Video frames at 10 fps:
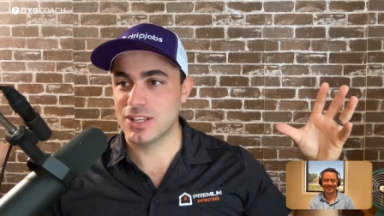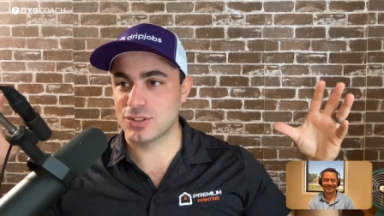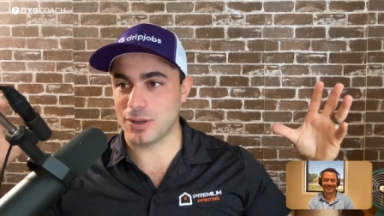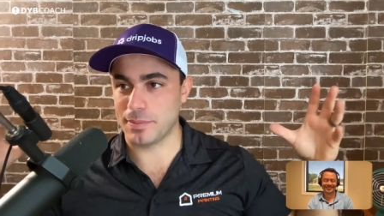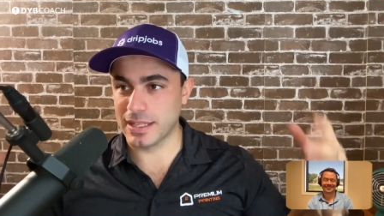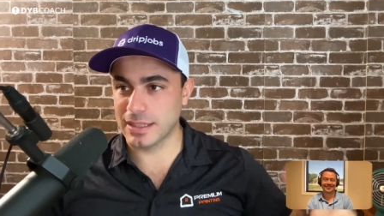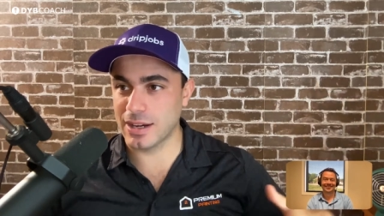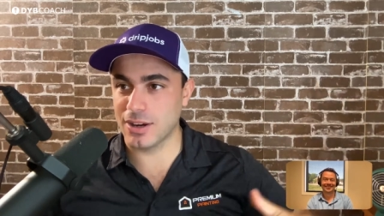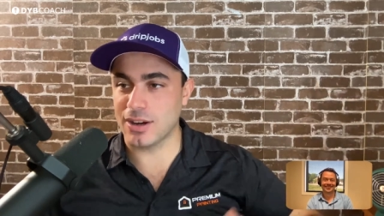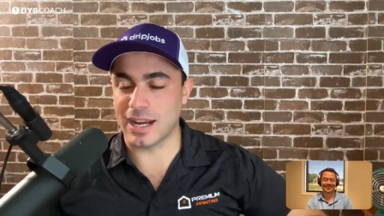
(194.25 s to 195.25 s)
So I'm in
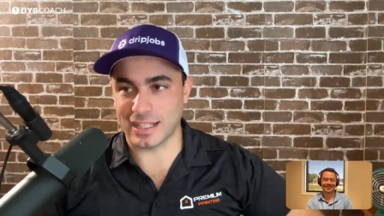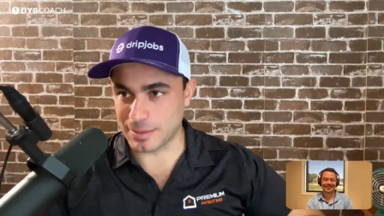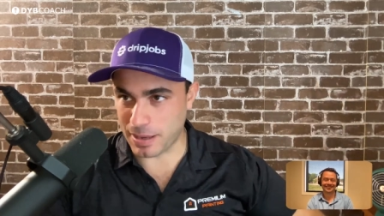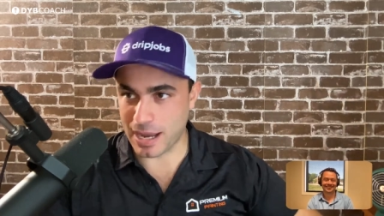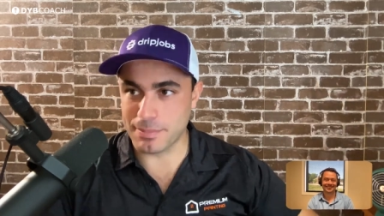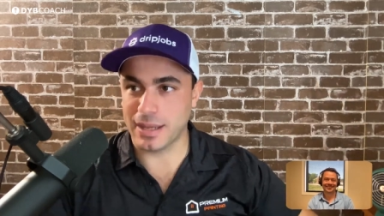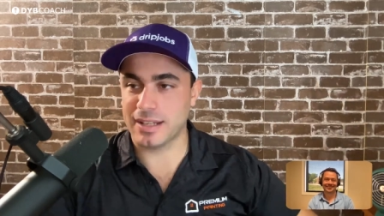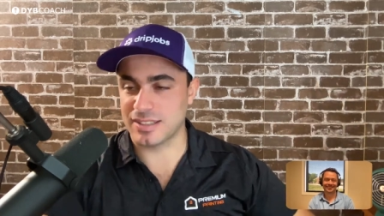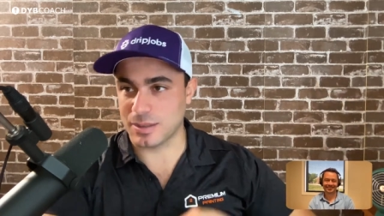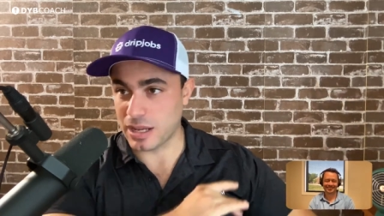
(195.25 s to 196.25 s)
there. I got the pot
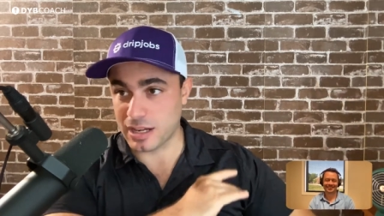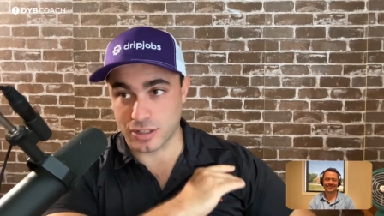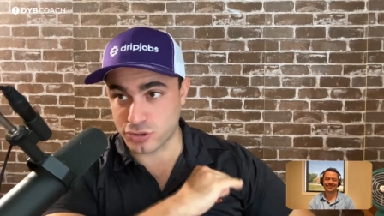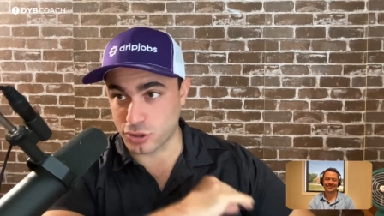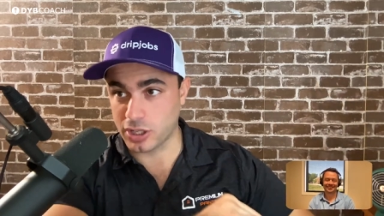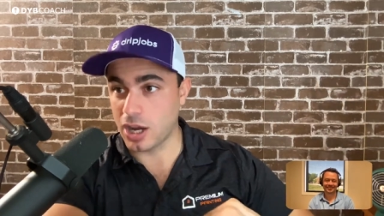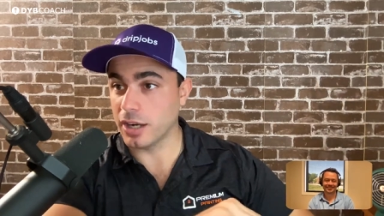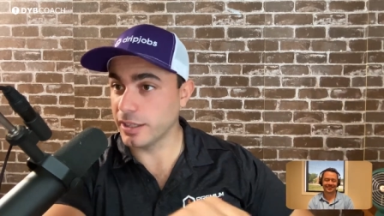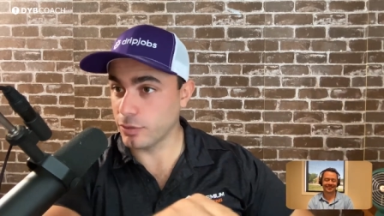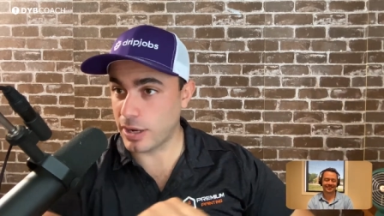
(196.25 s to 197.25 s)
mix and, and I start
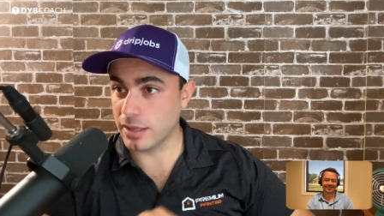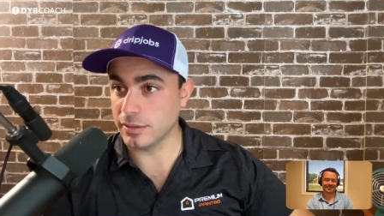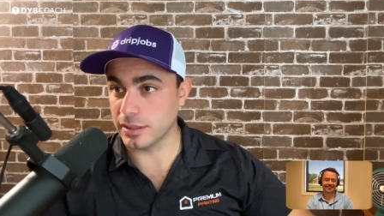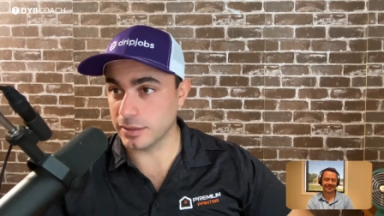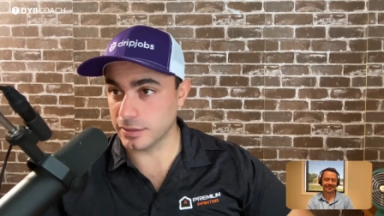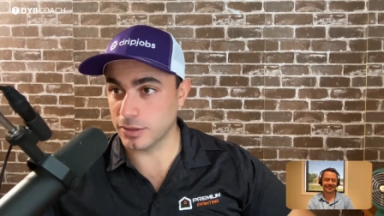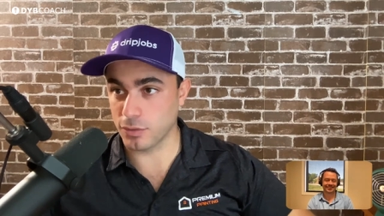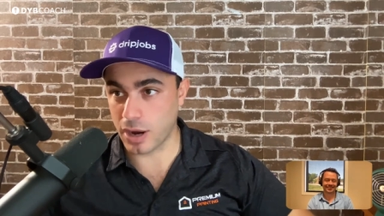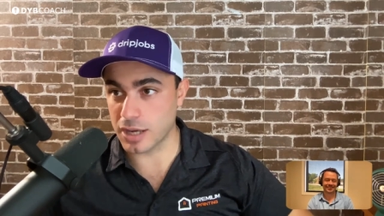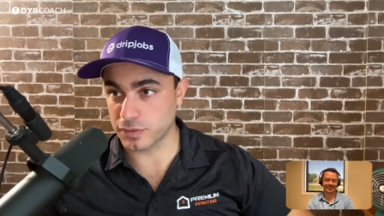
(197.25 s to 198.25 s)
cutting around the the
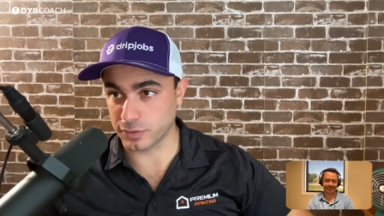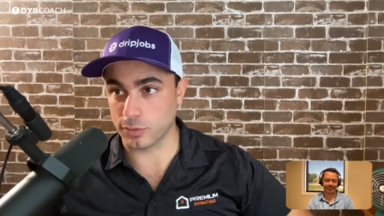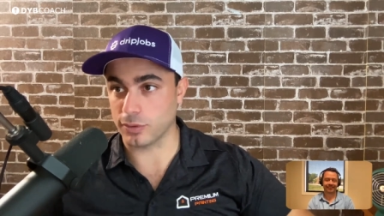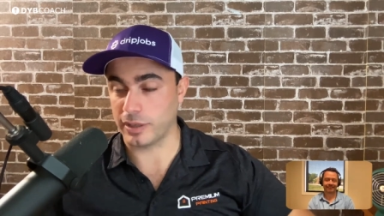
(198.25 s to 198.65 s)
garage floor.